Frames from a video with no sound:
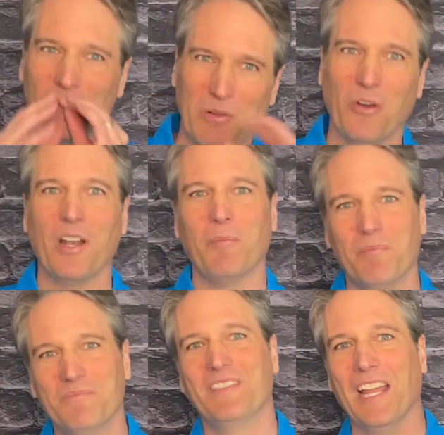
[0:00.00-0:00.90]
blowing up
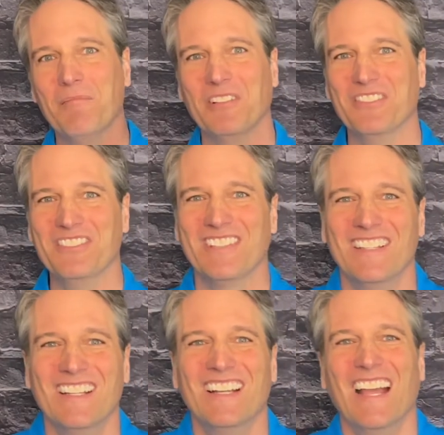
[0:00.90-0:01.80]
10 balloons.
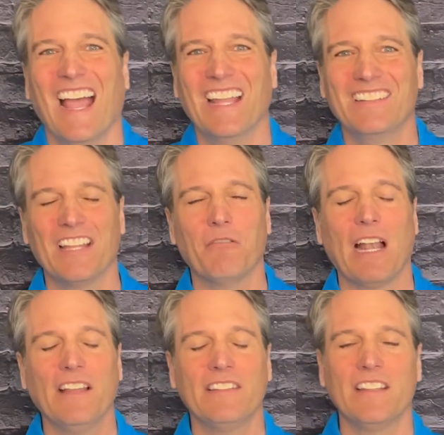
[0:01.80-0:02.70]
And he said, When I
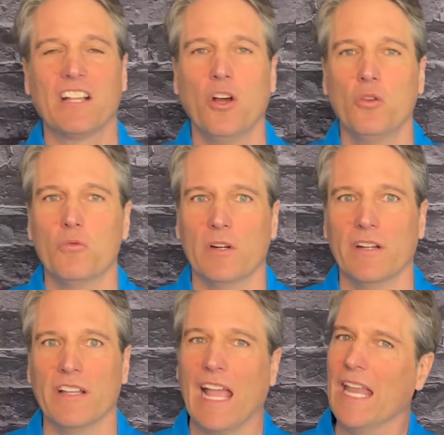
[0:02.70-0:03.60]
say the code
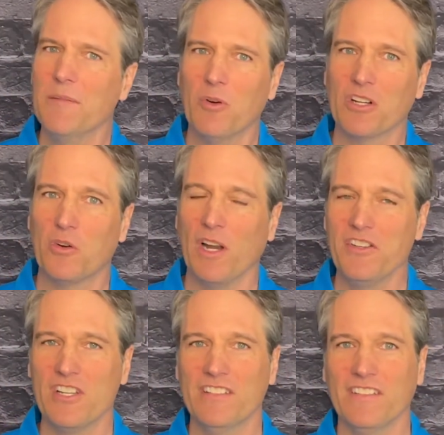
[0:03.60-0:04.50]
word, any more
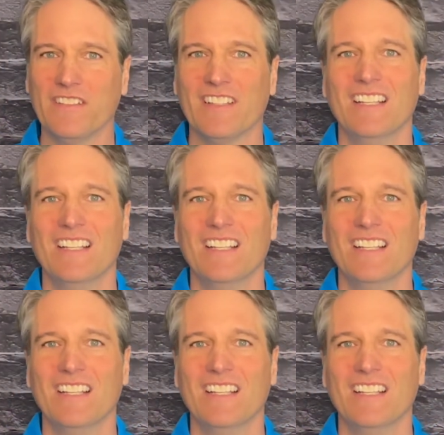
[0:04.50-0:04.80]
questions?